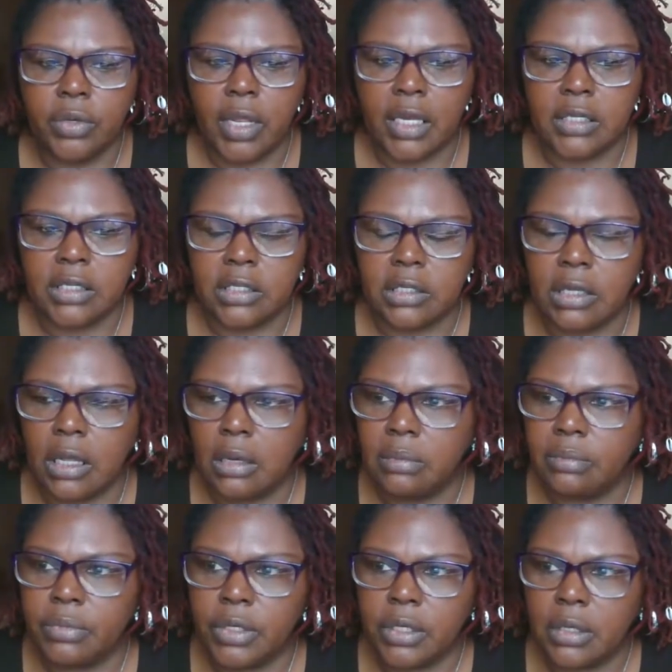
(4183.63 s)
that just yet,
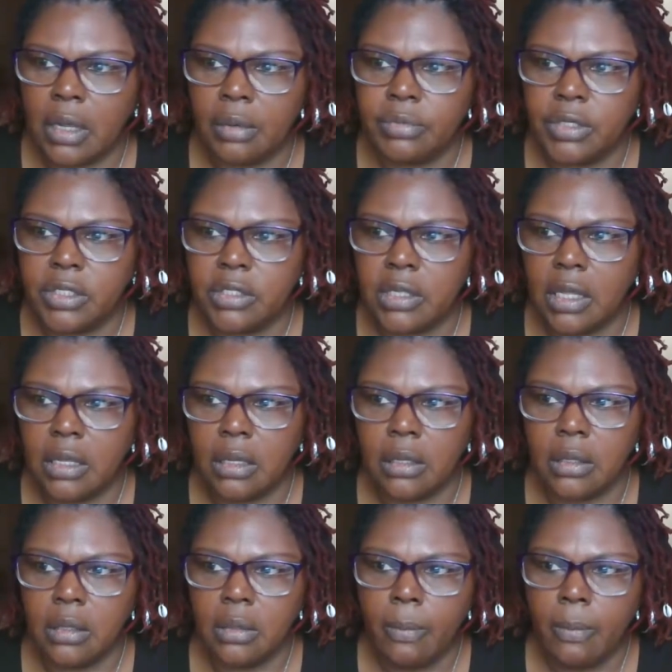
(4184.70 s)
but I'm just saying.